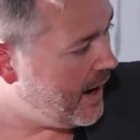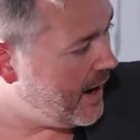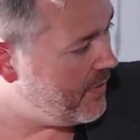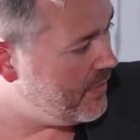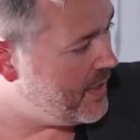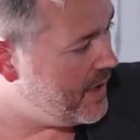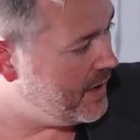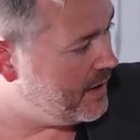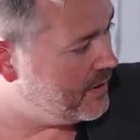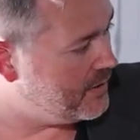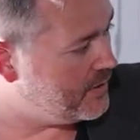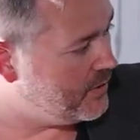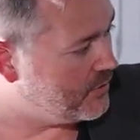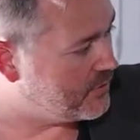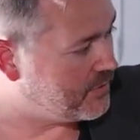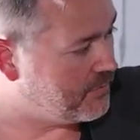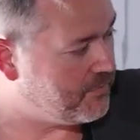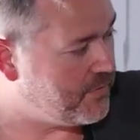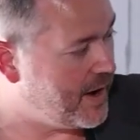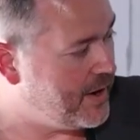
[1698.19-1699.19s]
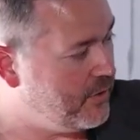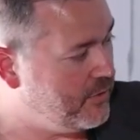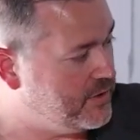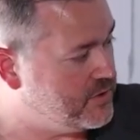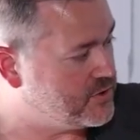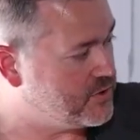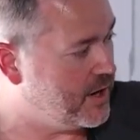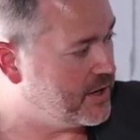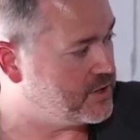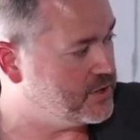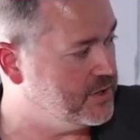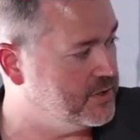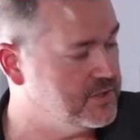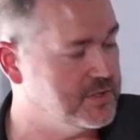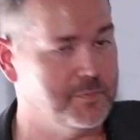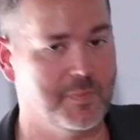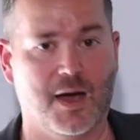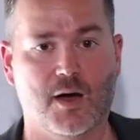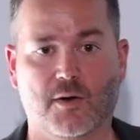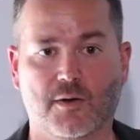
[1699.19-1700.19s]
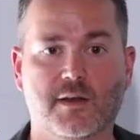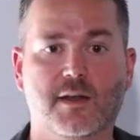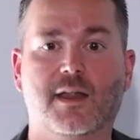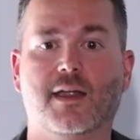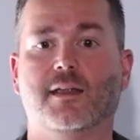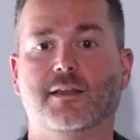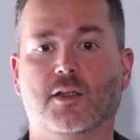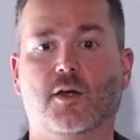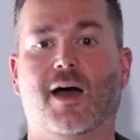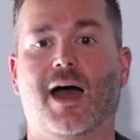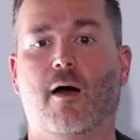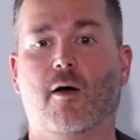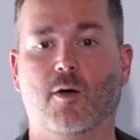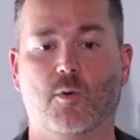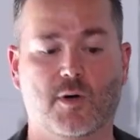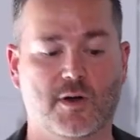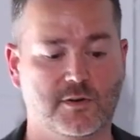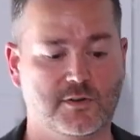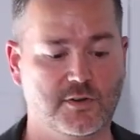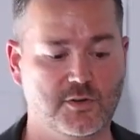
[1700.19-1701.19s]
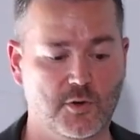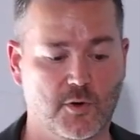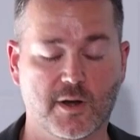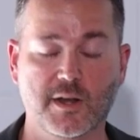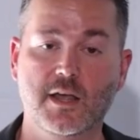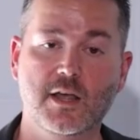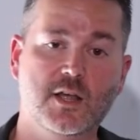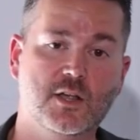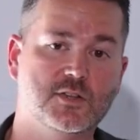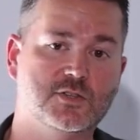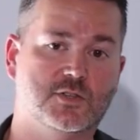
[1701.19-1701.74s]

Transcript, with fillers: And then you know some final instructions about you know how I want it to do it.